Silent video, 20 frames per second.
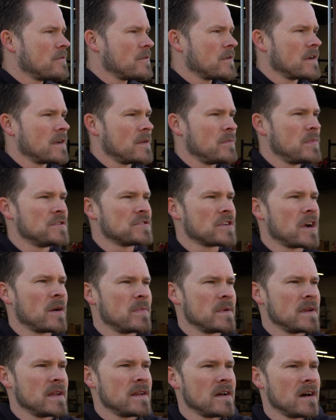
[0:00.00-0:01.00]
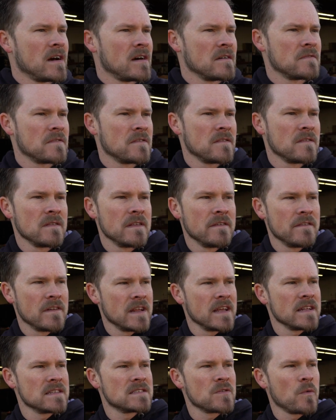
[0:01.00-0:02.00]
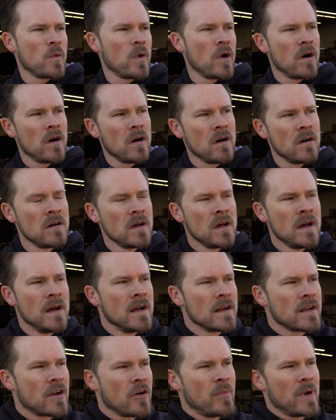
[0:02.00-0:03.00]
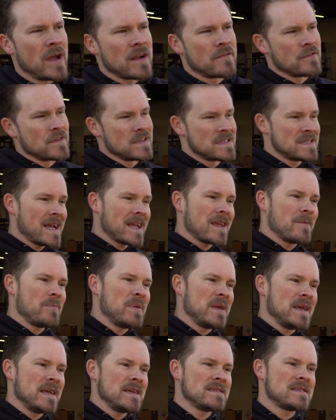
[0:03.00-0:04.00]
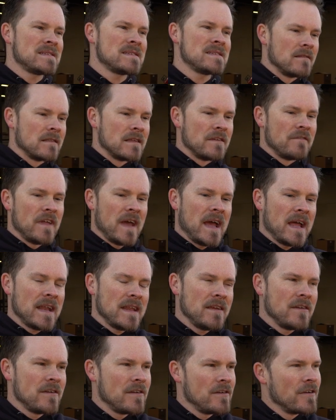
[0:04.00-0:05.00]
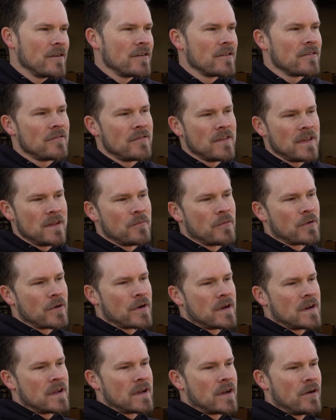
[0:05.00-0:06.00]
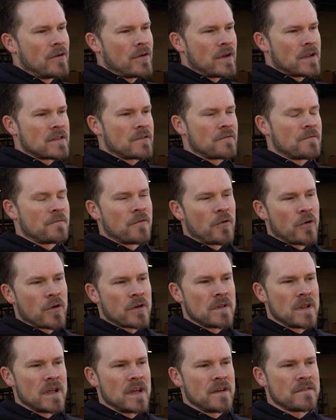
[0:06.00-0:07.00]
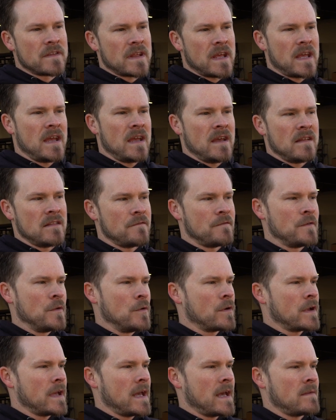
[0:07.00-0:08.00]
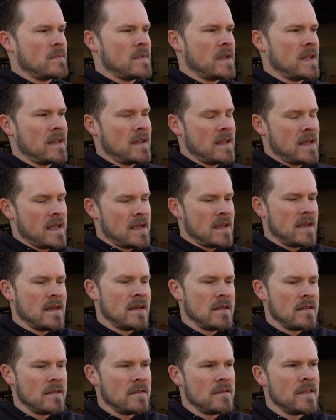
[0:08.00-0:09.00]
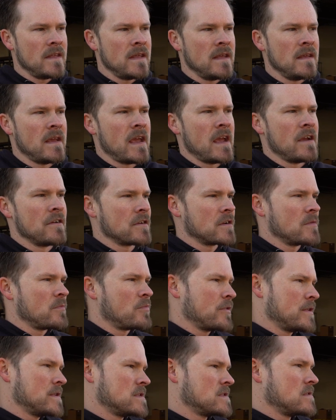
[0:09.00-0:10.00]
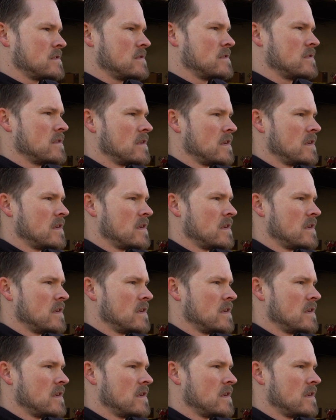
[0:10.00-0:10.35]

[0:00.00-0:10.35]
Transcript: We're gonna be dropping it off, leave it against the wall, go back for the second piece, leave that here. Then we're gonna go get the forklift and the fuel cabinet and the air compressor.